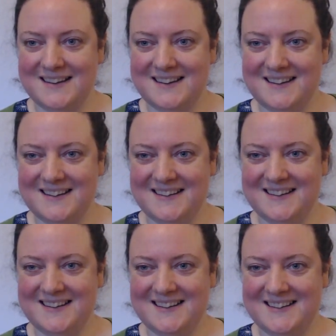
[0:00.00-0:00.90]
was there
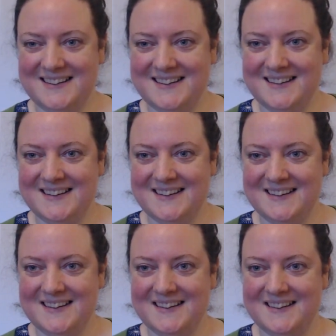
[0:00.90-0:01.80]
room for a Standard
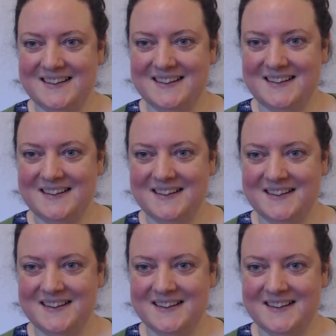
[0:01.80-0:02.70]
Two and so on
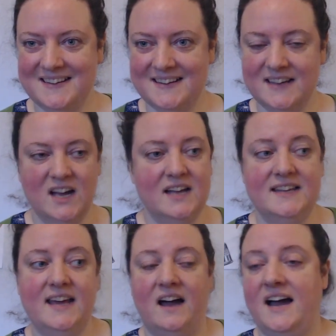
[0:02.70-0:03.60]
and so forth?
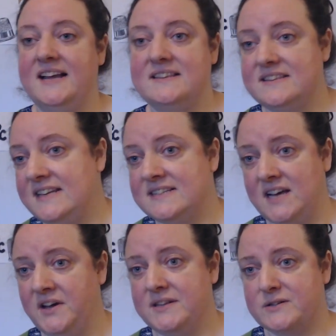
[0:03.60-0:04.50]
Yeah, I did
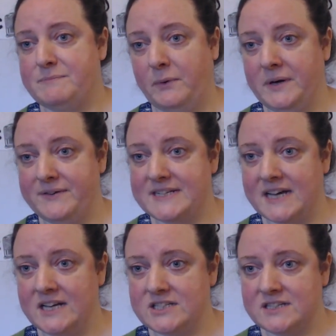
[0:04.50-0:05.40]
tell you this was poorly
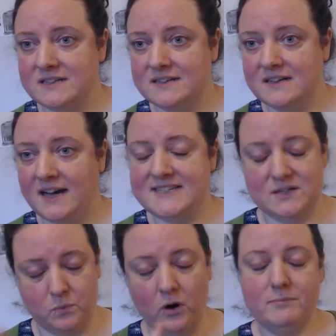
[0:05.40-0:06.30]
researched. I
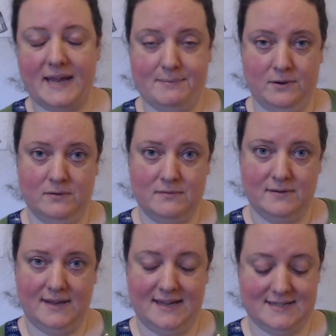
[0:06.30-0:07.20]
did warn people
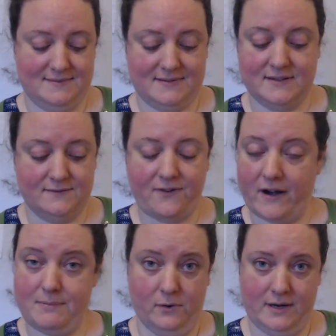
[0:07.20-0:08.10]
It's
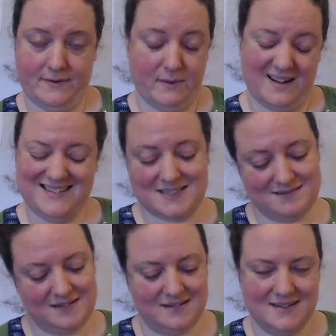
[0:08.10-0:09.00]
very poorly. Well, it's,
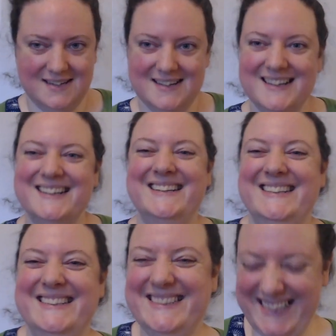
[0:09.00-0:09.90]

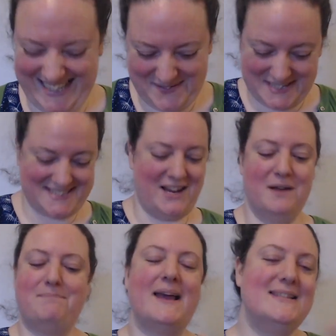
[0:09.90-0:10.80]
I'm just so
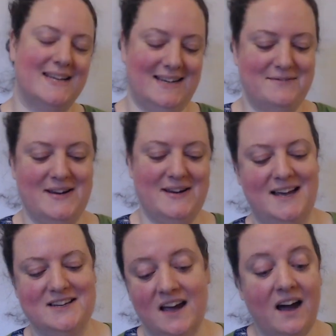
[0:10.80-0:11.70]
basically
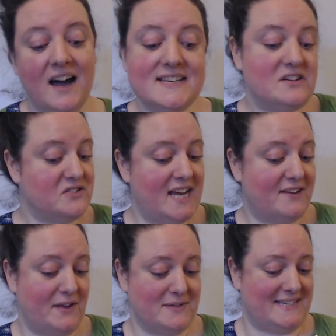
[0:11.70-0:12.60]
researched. I did not check
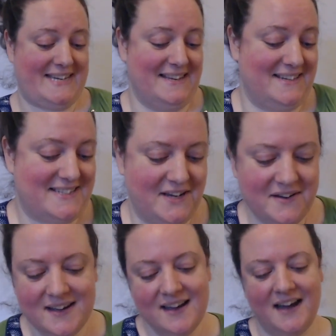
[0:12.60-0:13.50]
if there was a standard
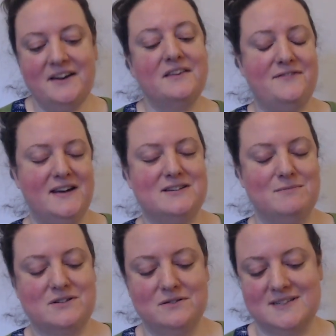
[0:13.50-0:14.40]
2. I know the first one
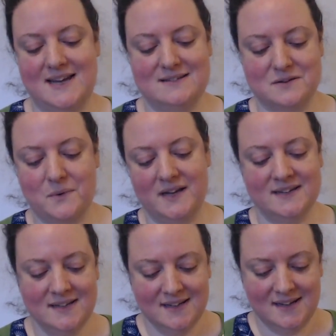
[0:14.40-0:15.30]
was called standard 1,
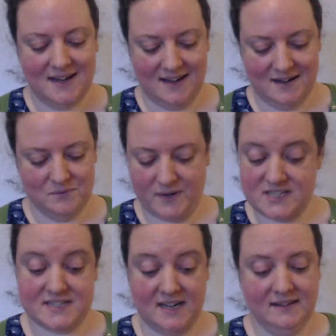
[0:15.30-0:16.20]
which
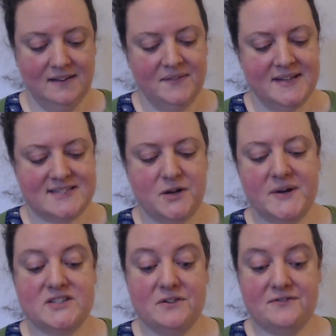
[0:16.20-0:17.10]
is dull. So
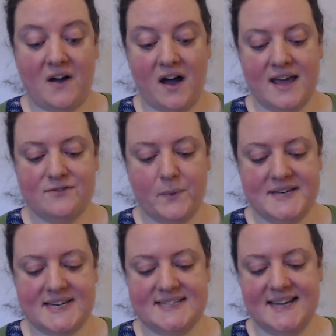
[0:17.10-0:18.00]
question 5,
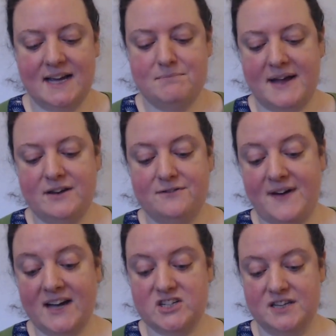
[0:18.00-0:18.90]
when did Singer
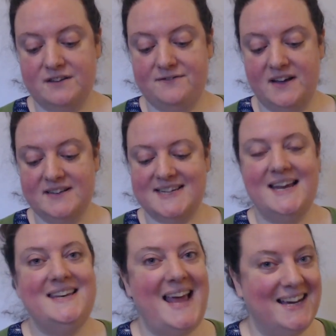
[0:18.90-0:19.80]
manufacture the first
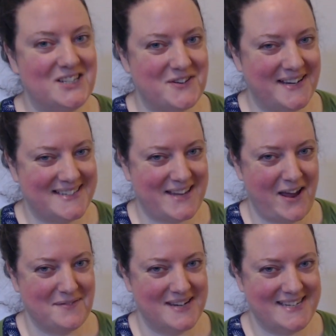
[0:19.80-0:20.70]
electric
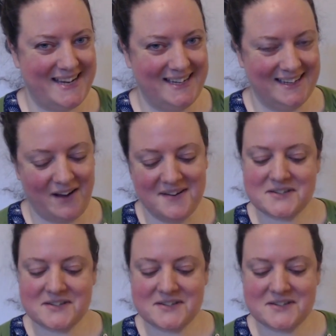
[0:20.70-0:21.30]
sewing machine? Now, I was